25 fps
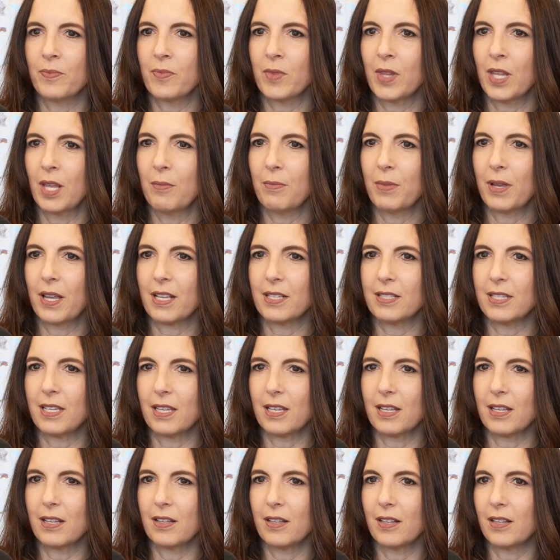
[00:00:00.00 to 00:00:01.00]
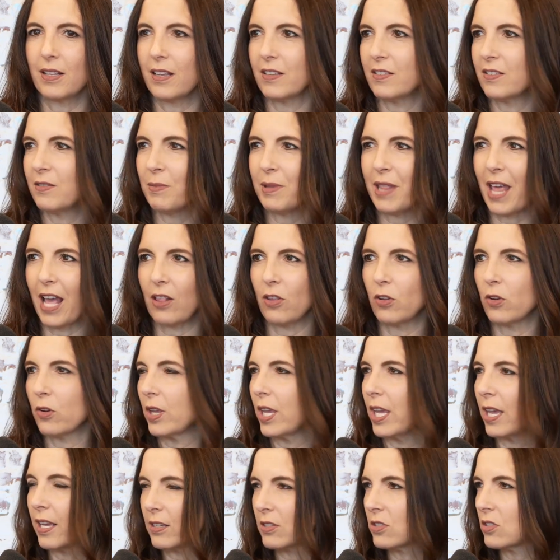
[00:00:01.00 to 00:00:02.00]
because it gives me that little
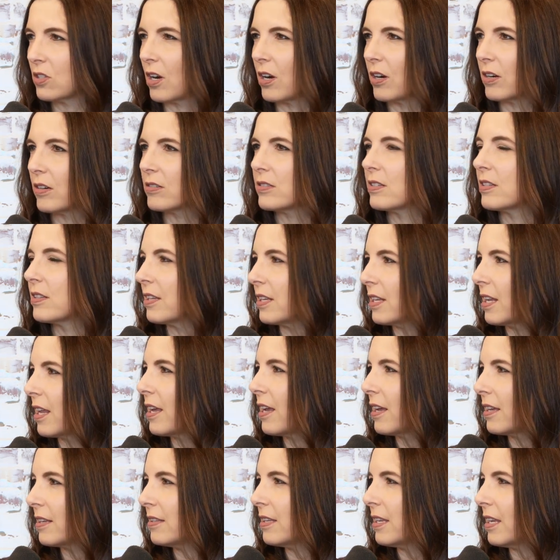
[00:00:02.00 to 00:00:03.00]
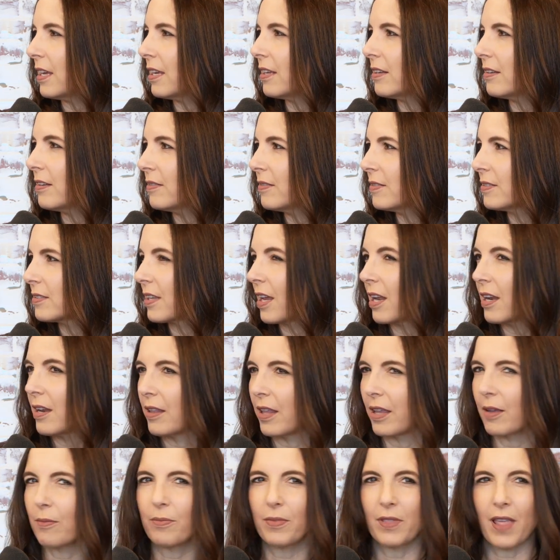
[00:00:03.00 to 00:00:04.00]
kickstart that I need. It's kind of
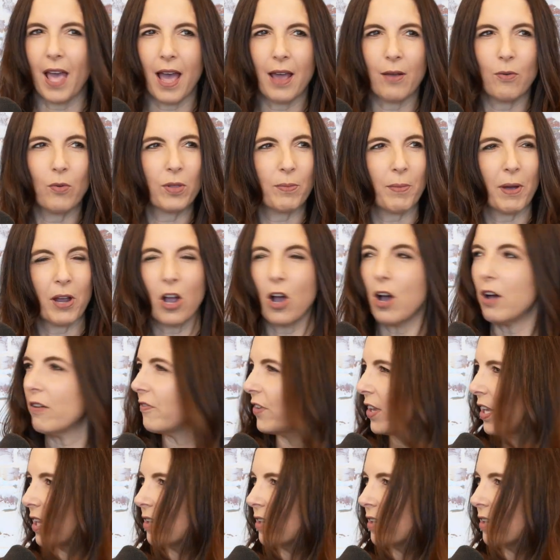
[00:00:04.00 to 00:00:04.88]
like that with my coffee.